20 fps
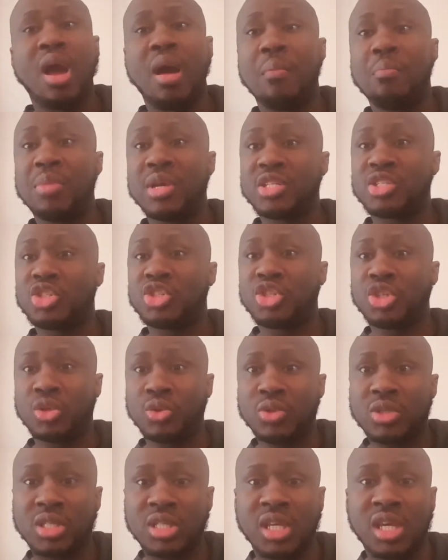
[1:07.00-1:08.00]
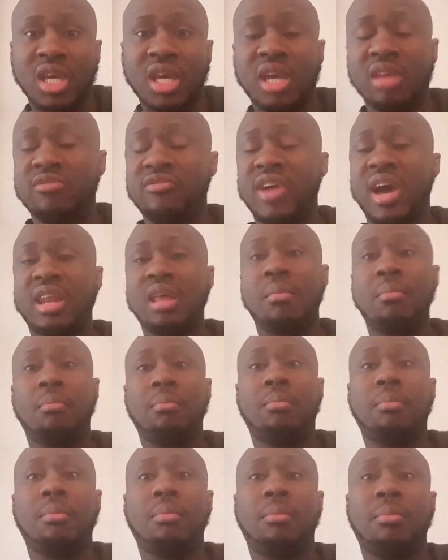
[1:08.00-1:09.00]
Miss Juicy invited
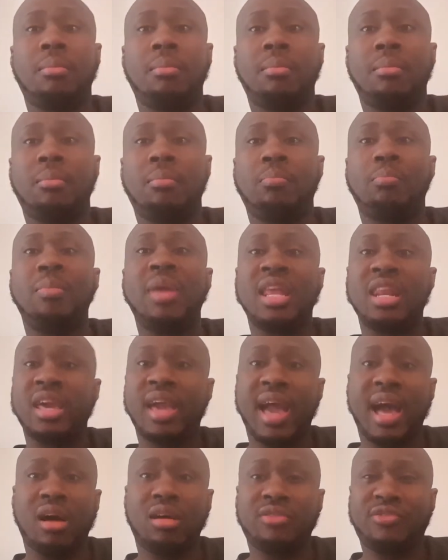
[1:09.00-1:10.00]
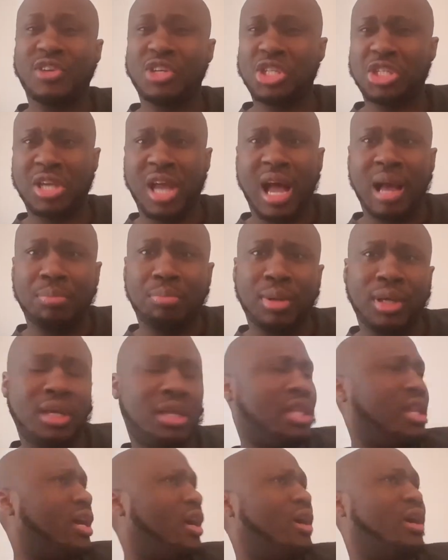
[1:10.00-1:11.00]
Minnie out for
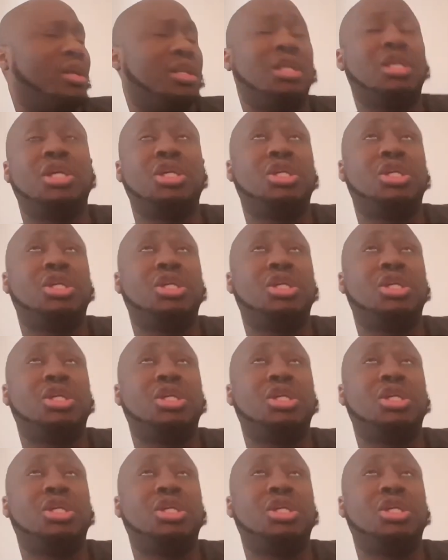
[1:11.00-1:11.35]
shopping, you know, the